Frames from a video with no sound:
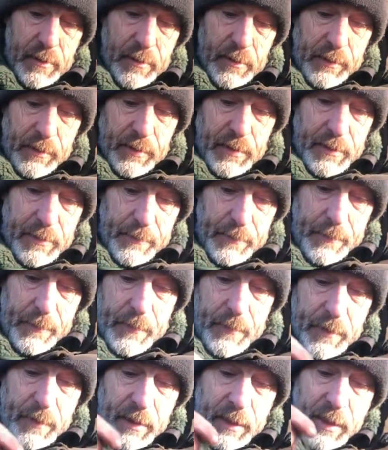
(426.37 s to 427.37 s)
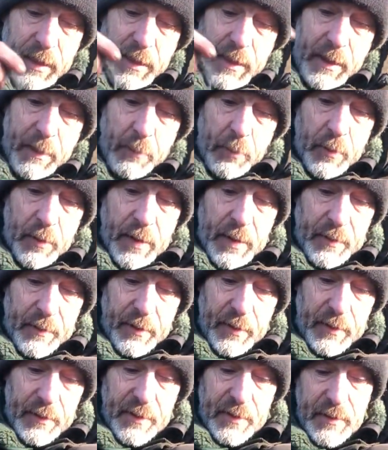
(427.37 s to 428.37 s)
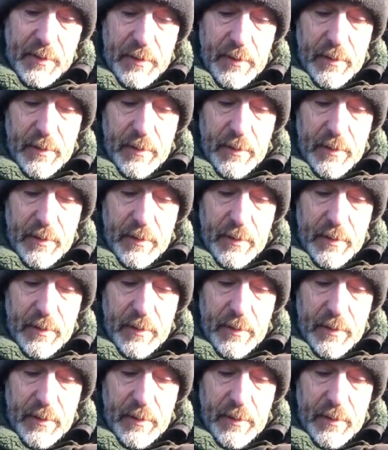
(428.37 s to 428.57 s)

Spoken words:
okay, and then what that does, I